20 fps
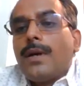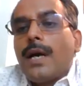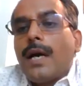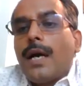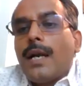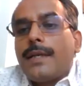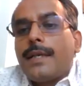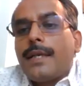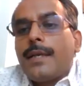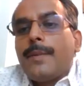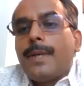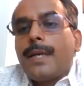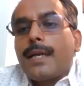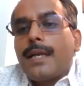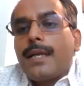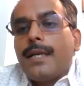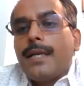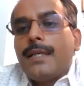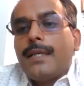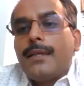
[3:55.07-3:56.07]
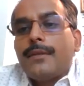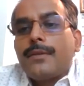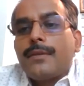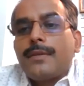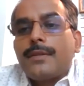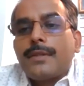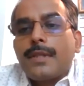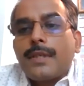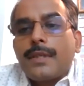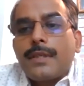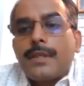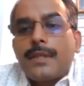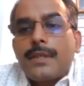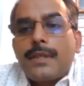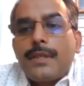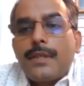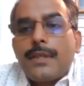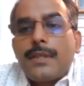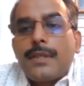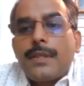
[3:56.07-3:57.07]
ultimately the
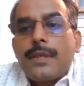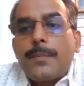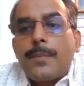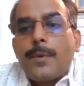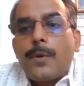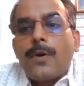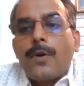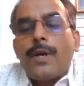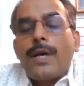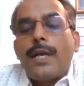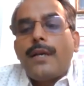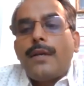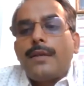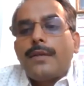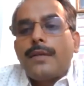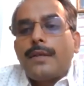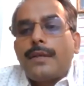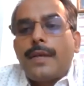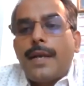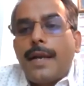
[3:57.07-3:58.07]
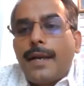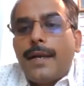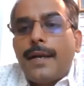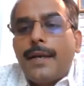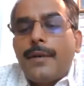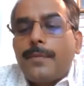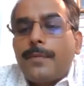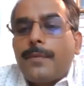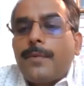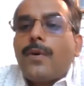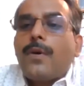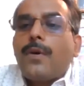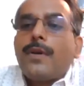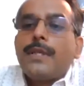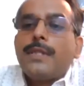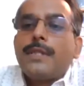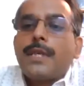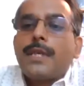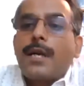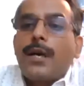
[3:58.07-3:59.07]
broker traded on
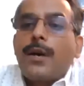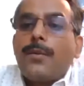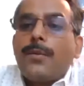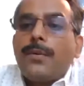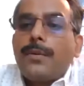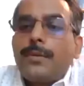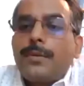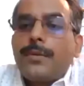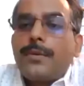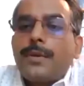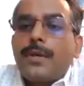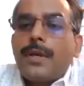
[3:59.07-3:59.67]
his account,